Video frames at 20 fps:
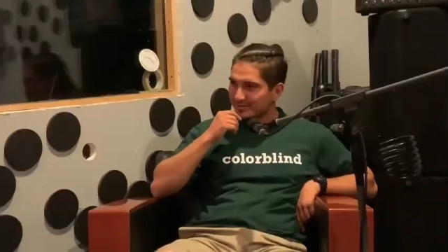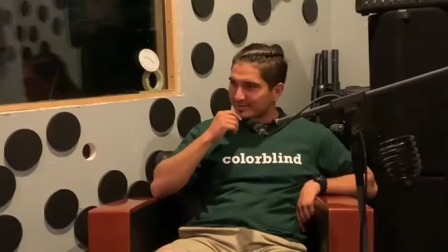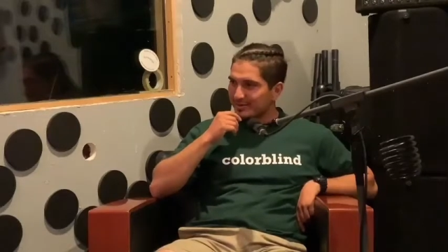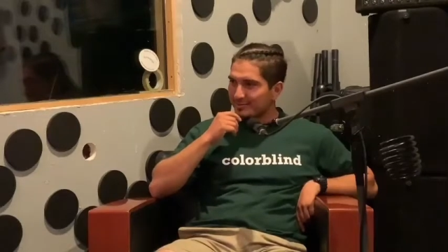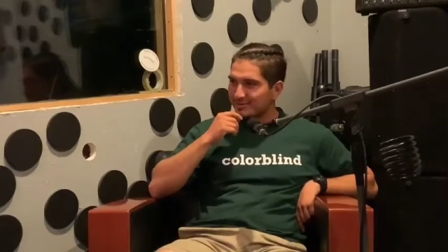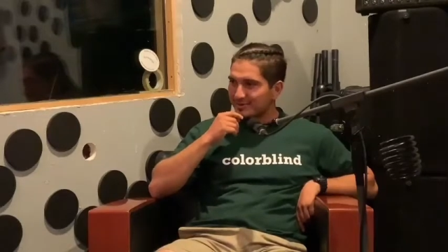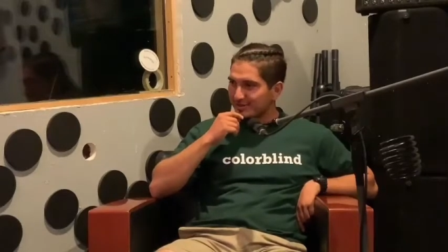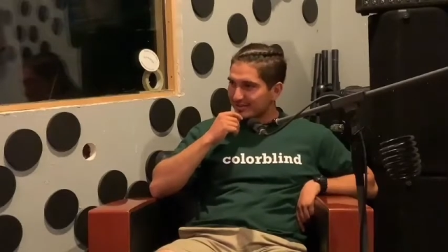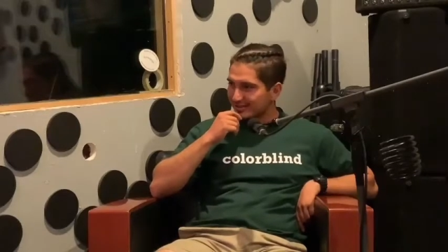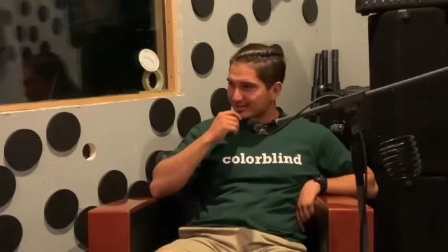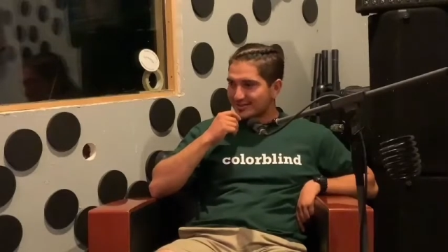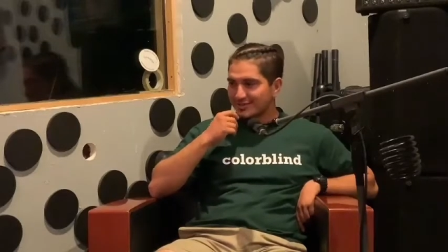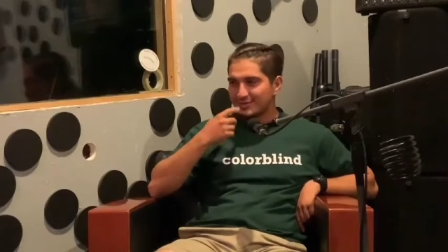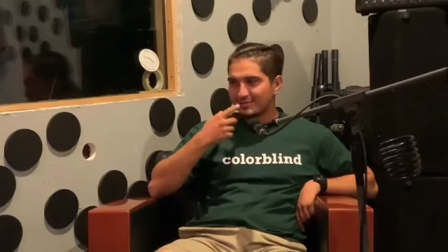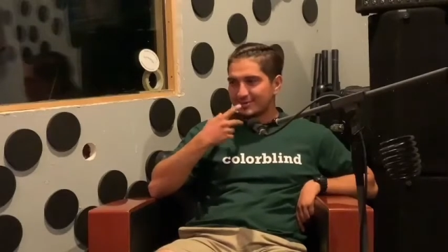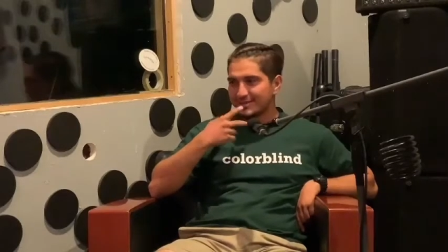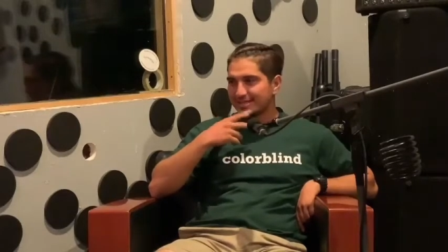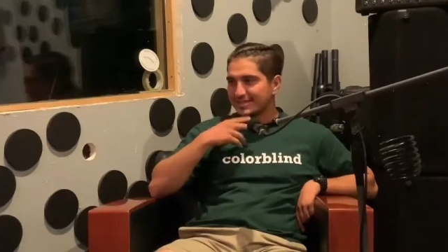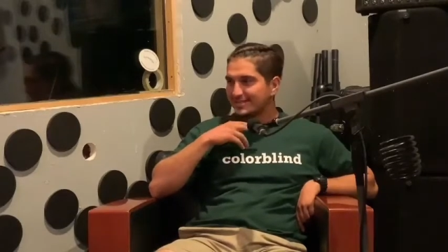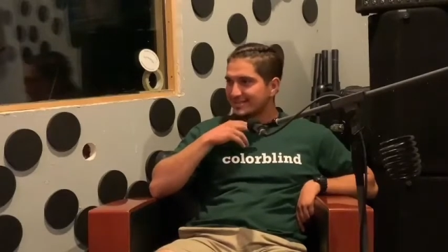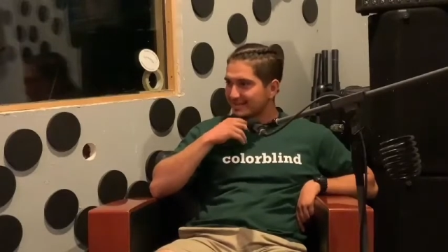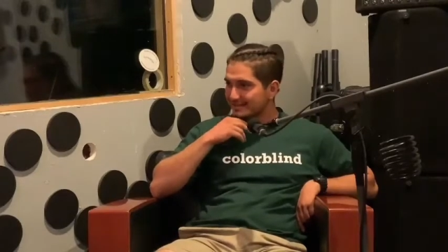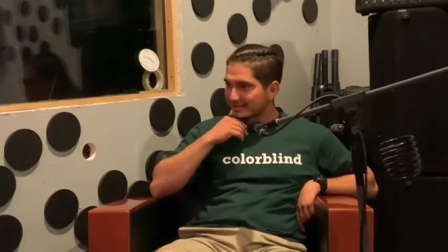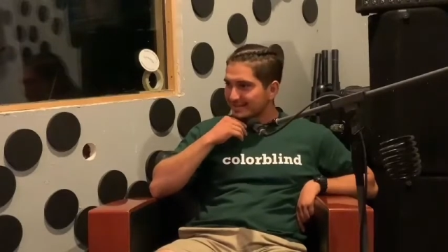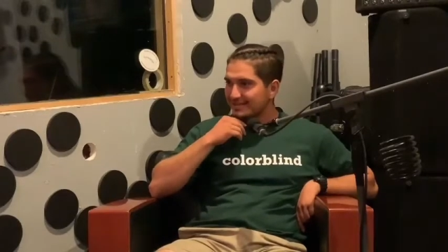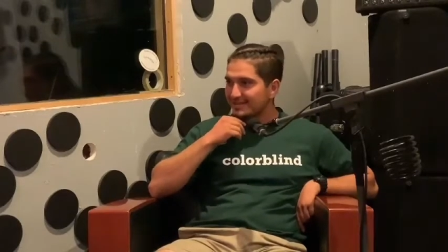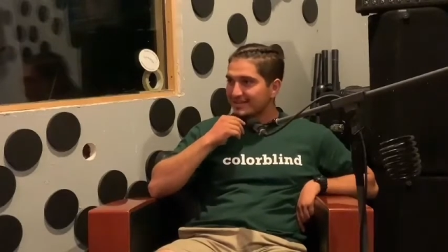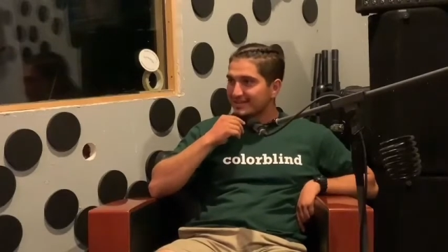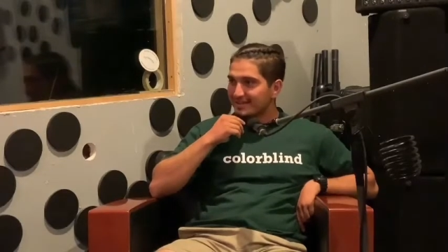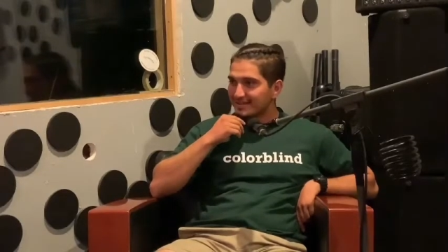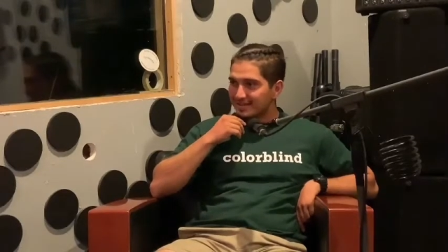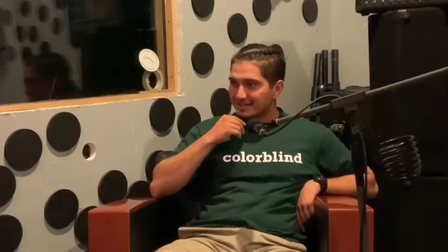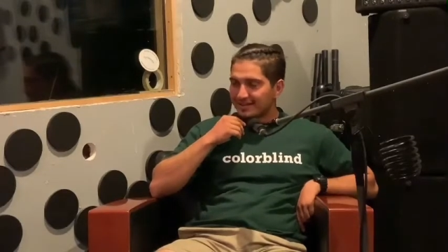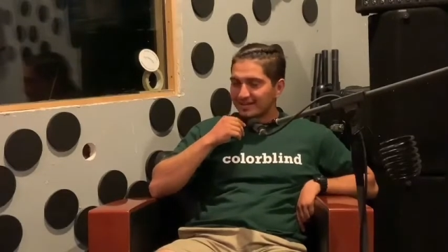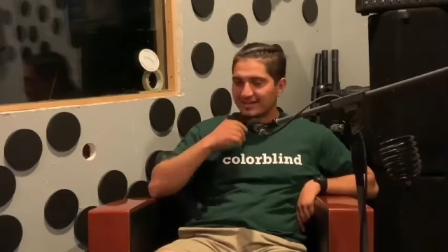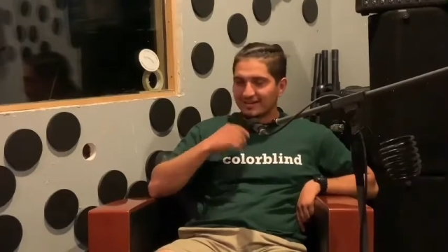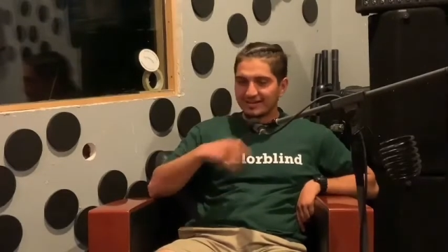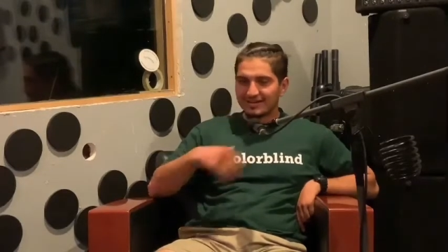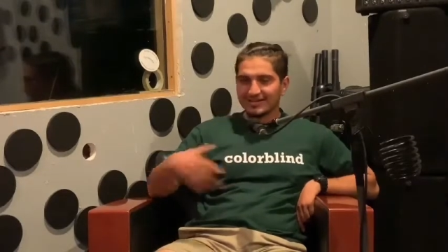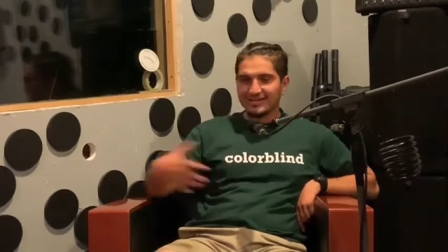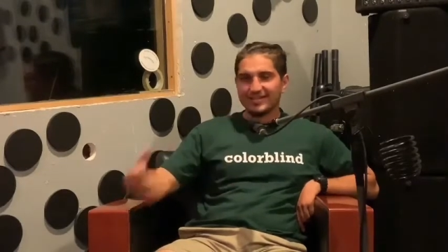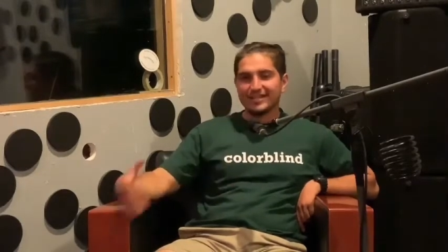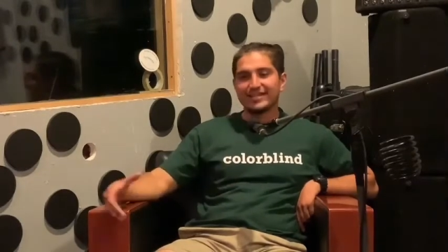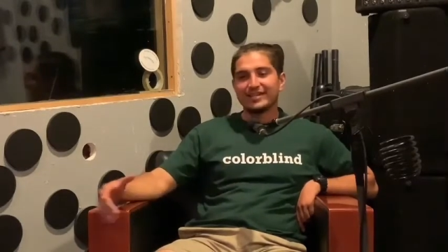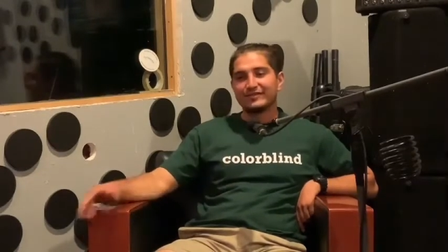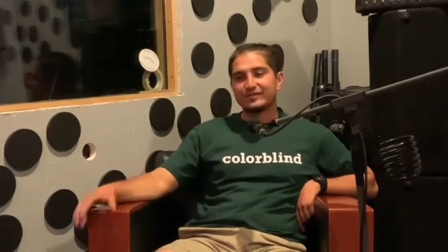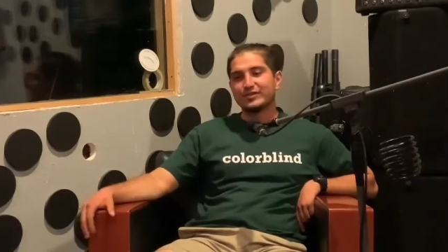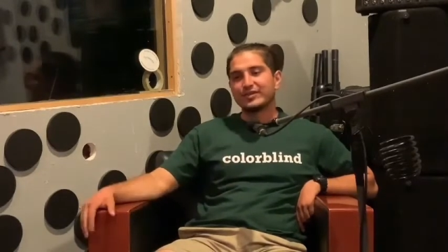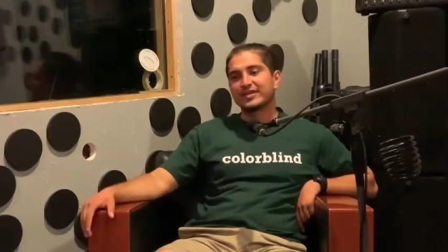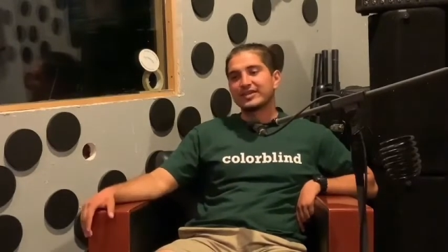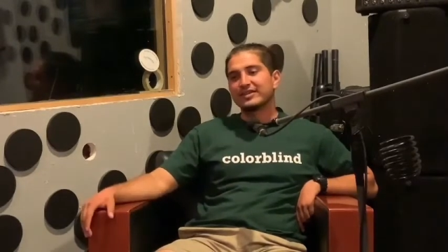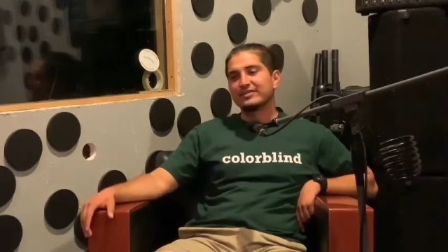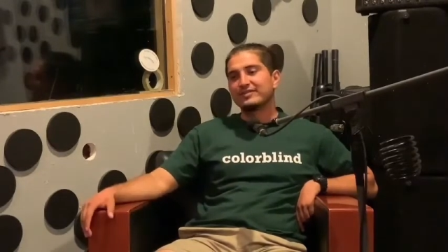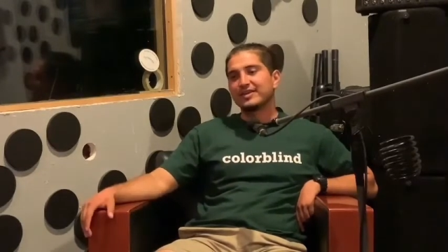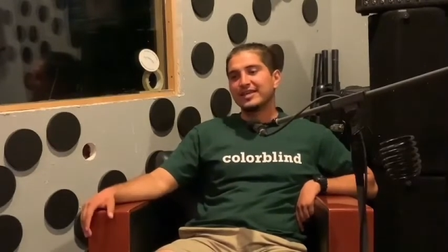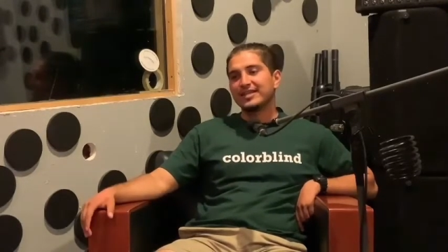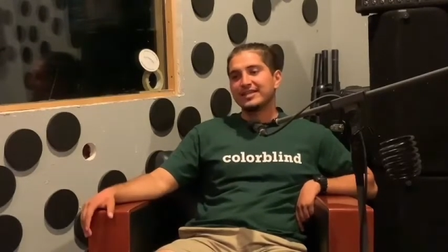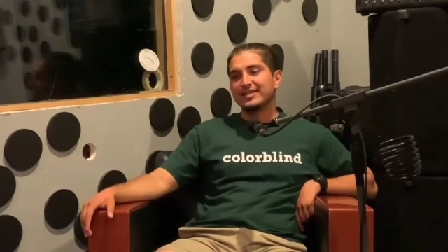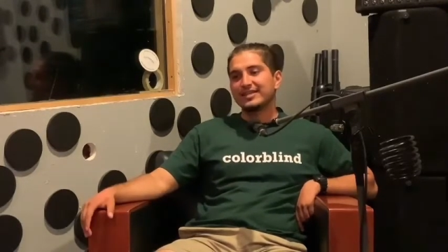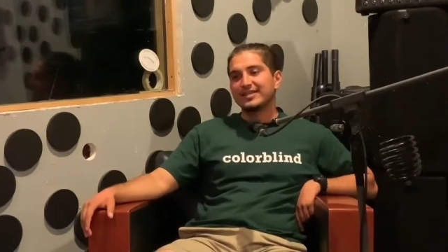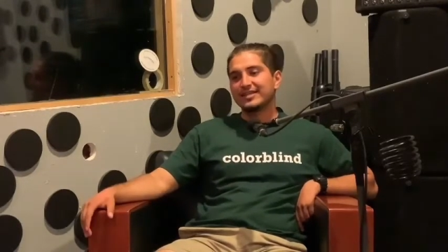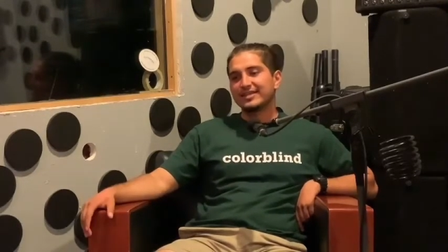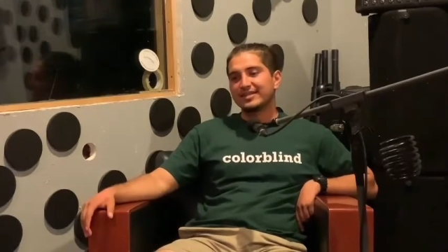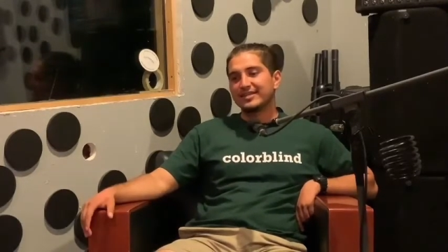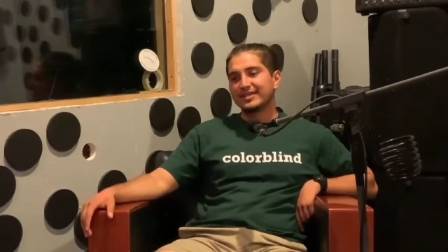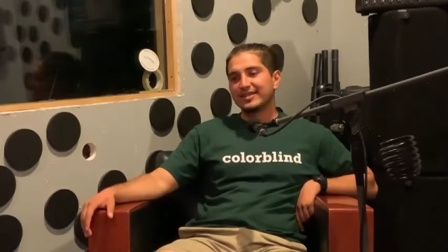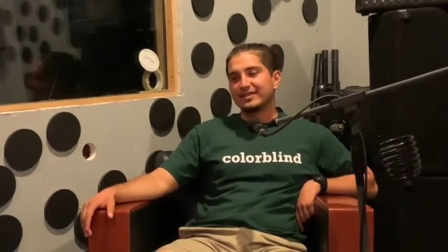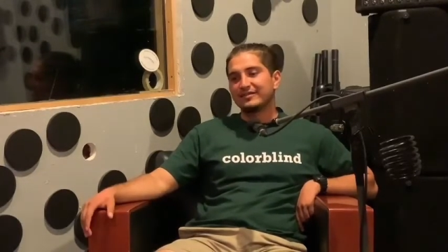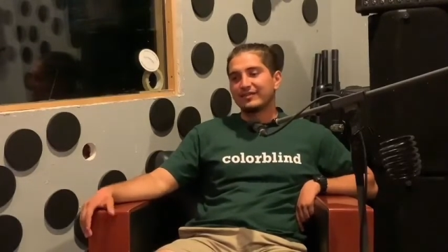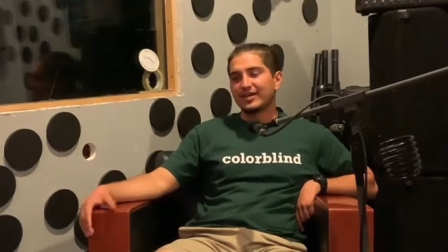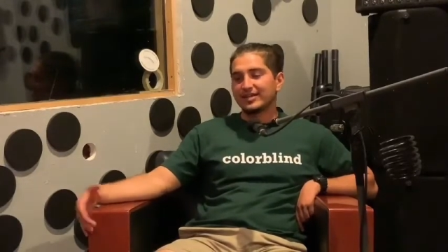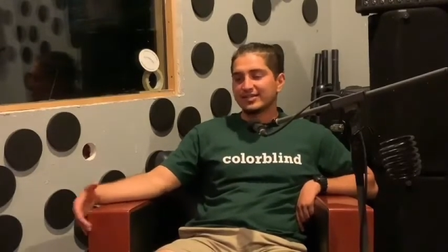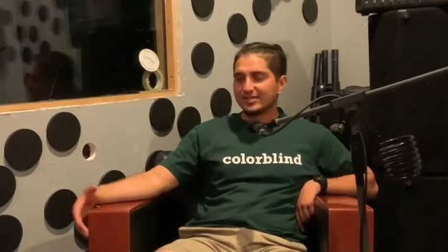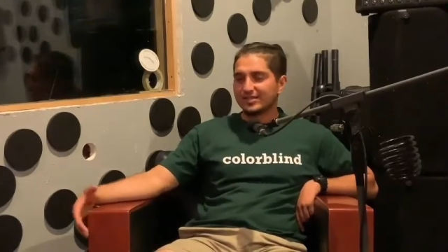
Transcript: All right. And then if you could give any advice to your younger self, what would it be?